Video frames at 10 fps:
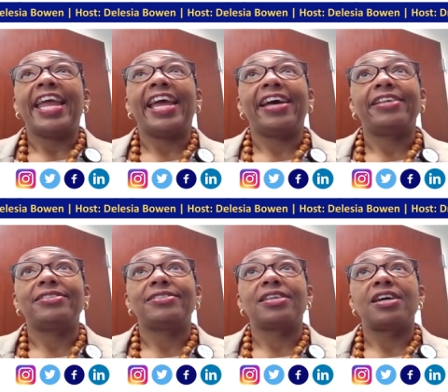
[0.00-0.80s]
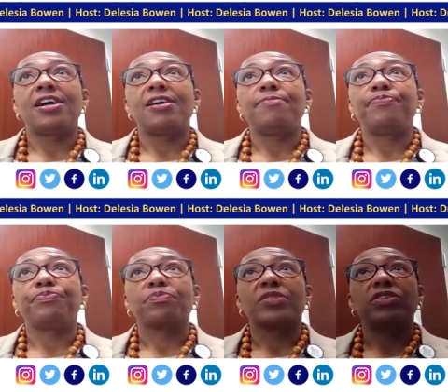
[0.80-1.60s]
And
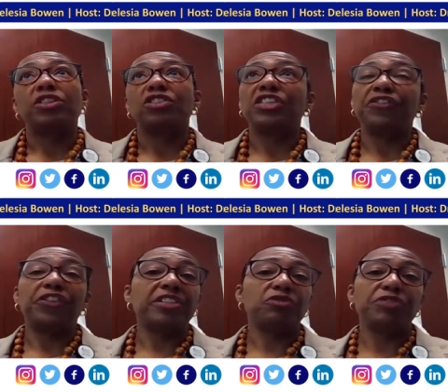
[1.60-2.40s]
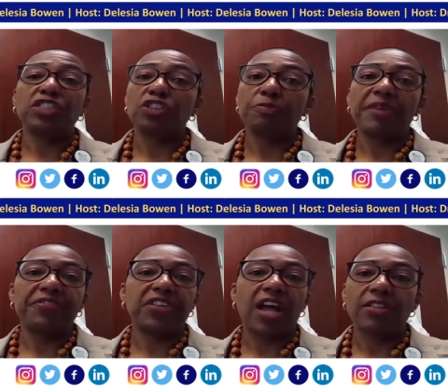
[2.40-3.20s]
um, there's different research
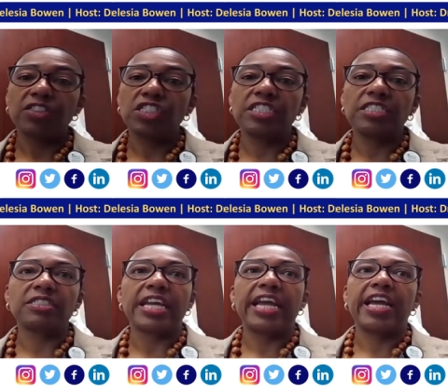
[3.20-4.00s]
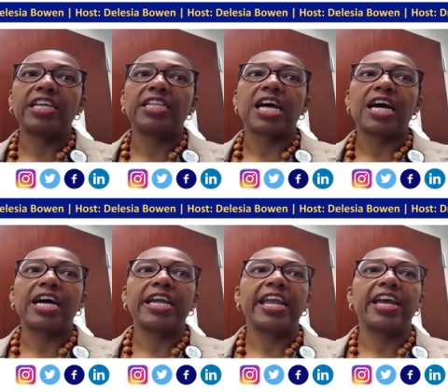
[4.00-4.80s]
methodologies, and
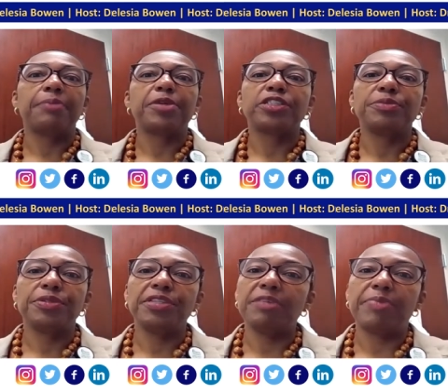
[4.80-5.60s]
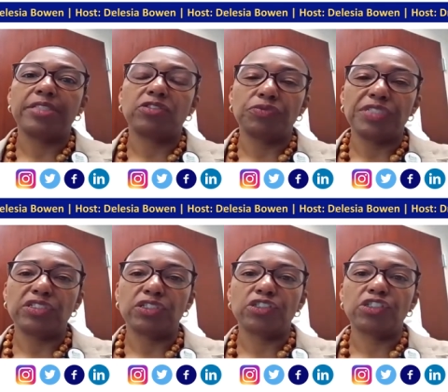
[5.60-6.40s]
I am a community based
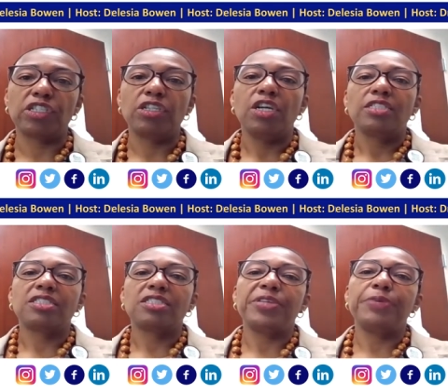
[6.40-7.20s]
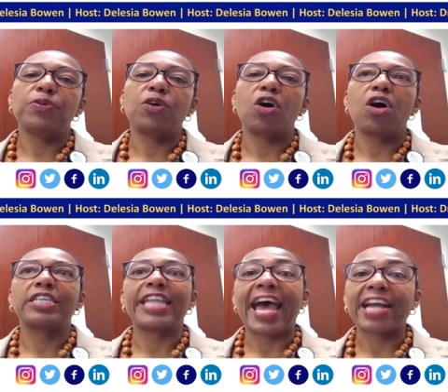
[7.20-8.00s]
researcher. Some people
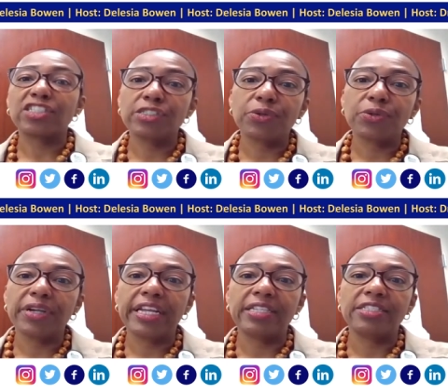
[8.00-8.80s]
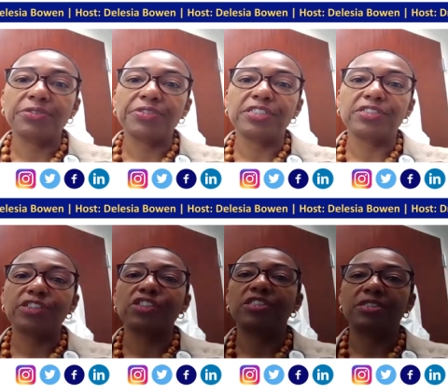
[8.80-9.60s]
call it action oriented mm-hmm.
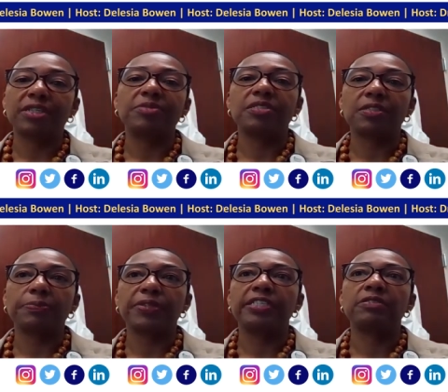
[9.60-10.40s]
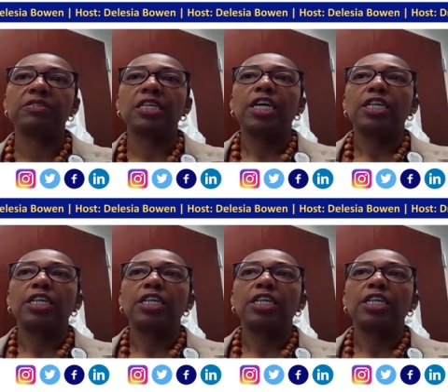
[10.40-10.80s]
research in some disciplines.